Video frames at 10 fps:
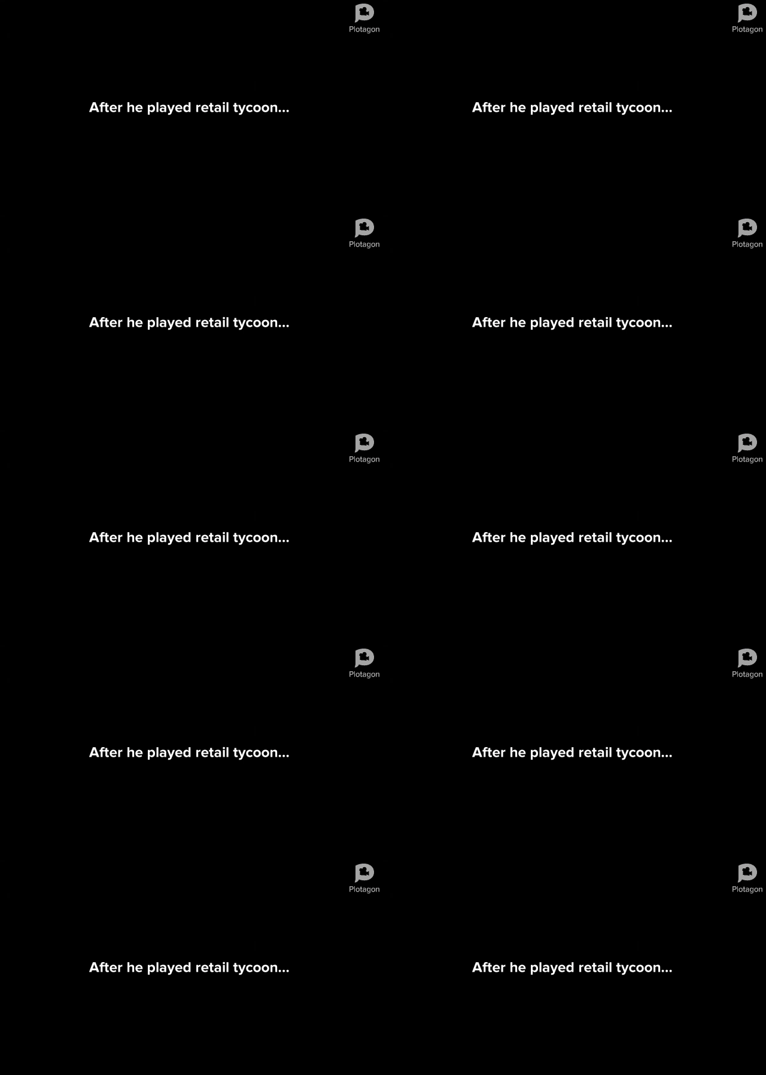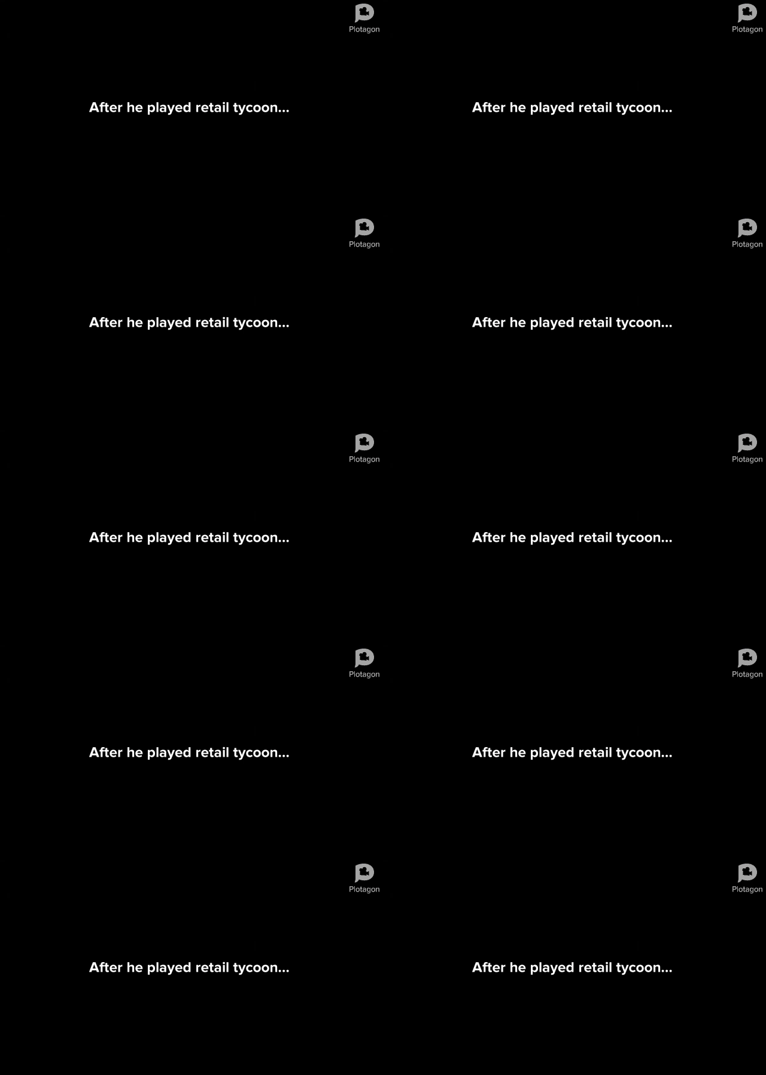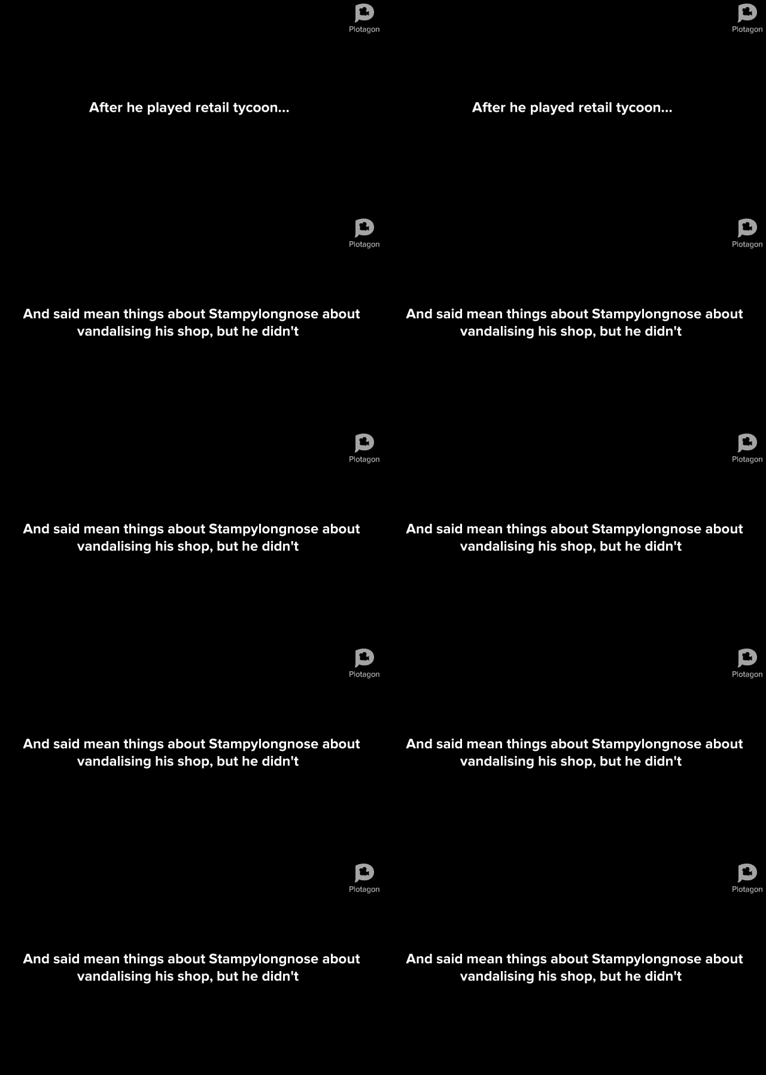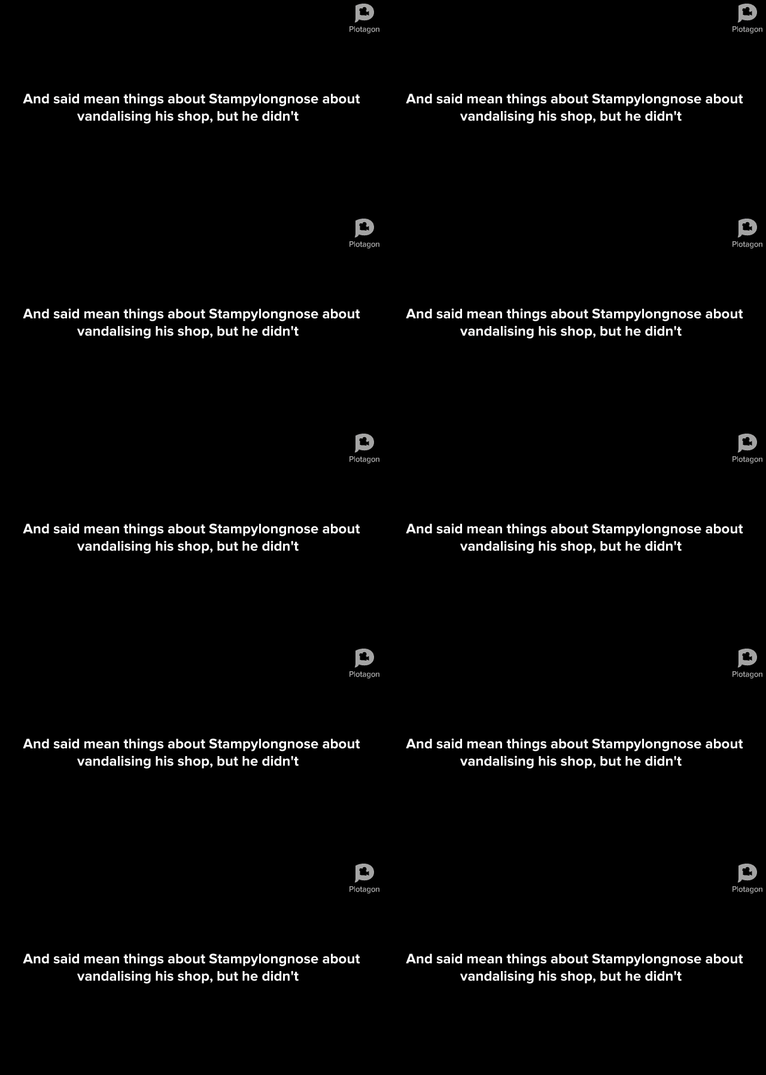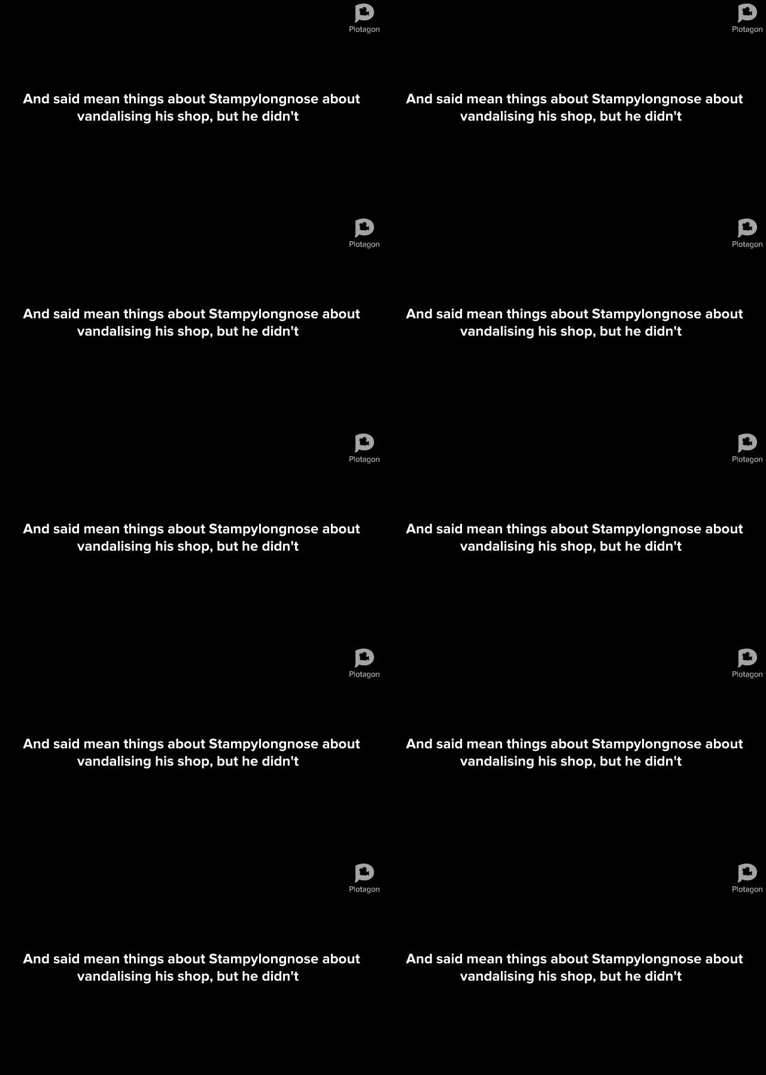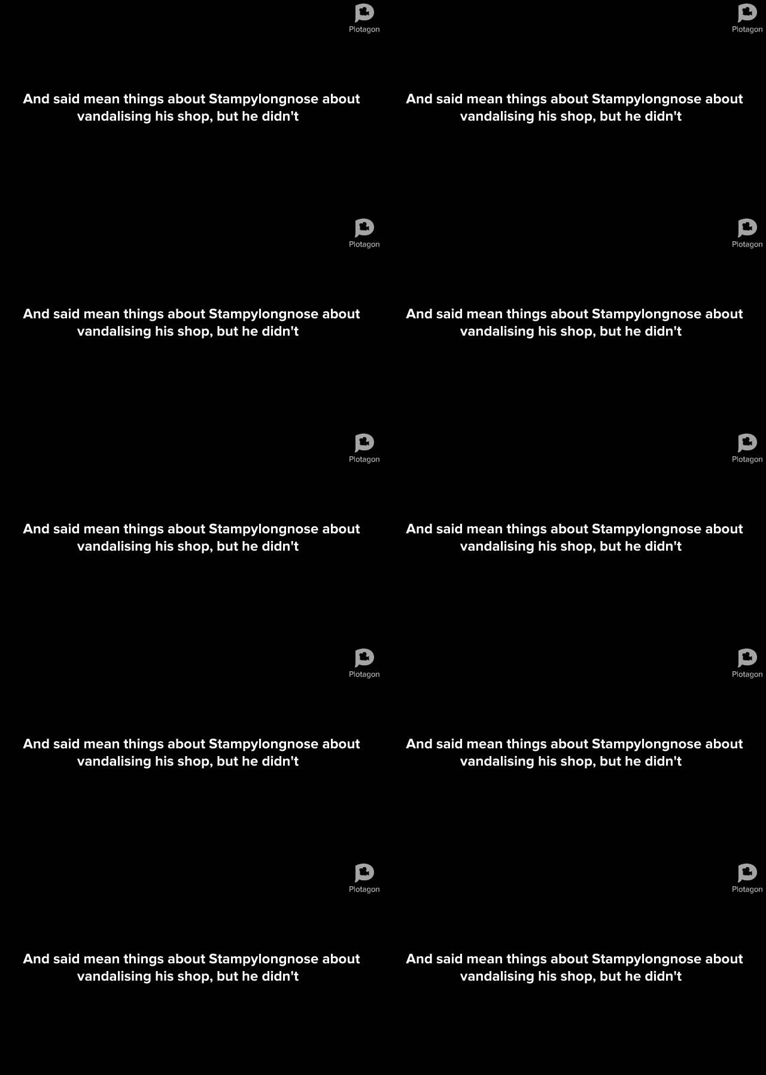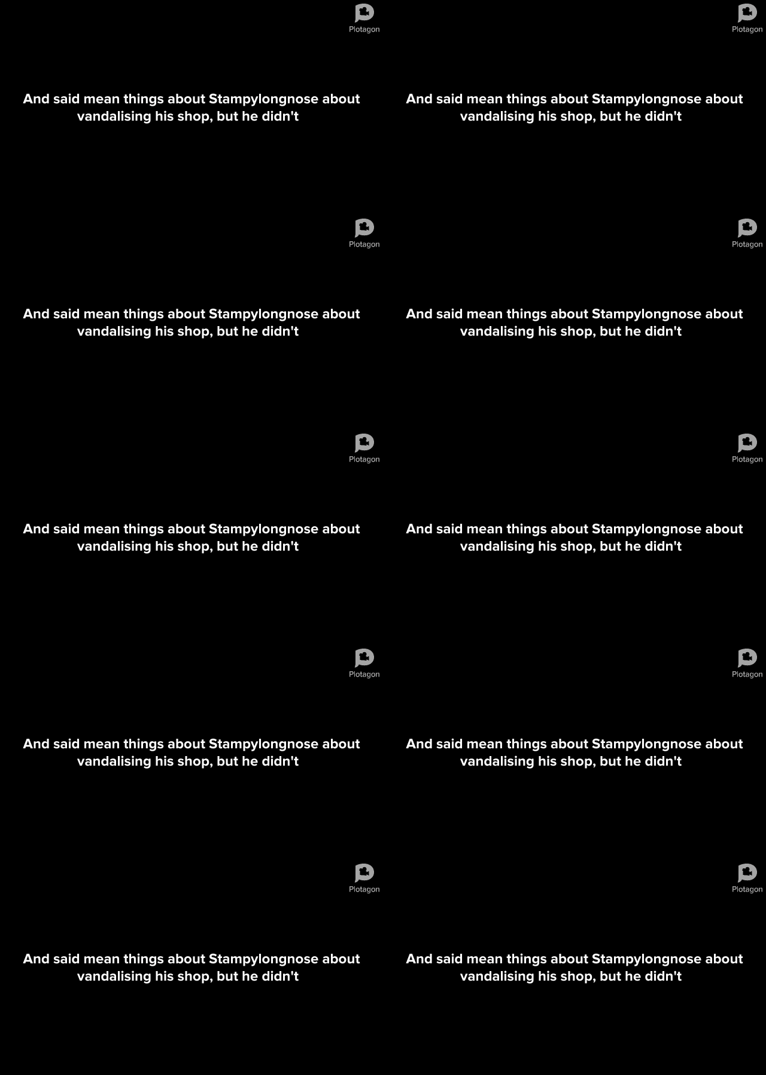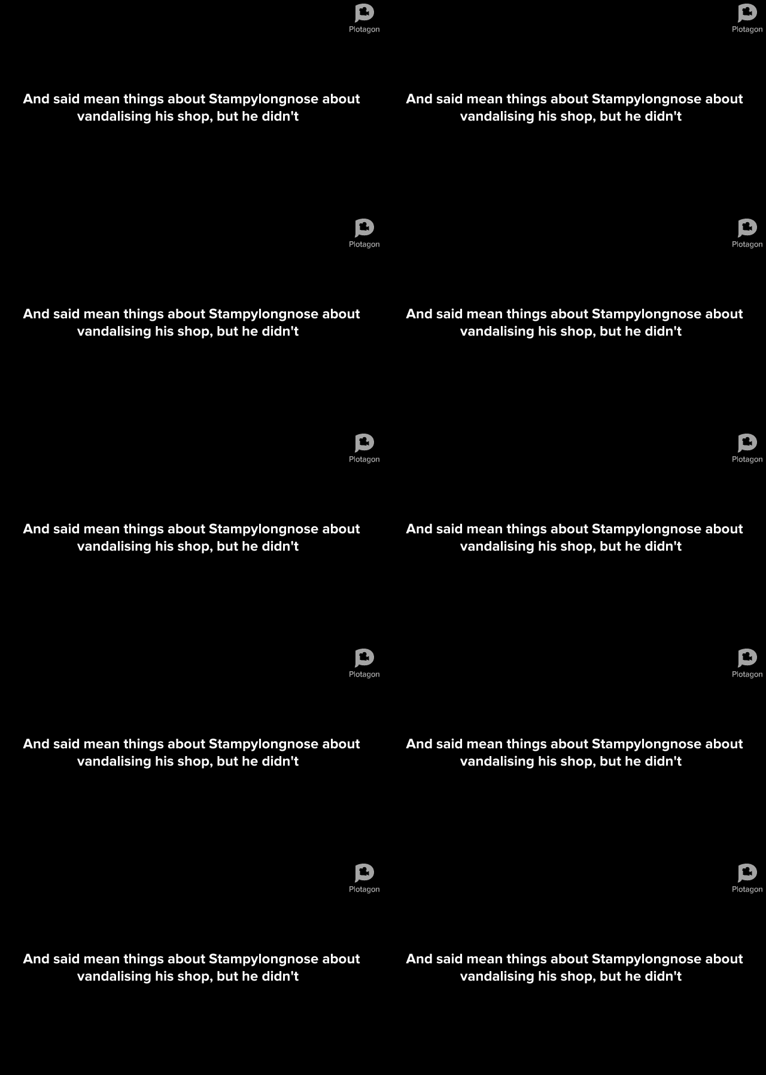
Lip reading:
(no speaker visible)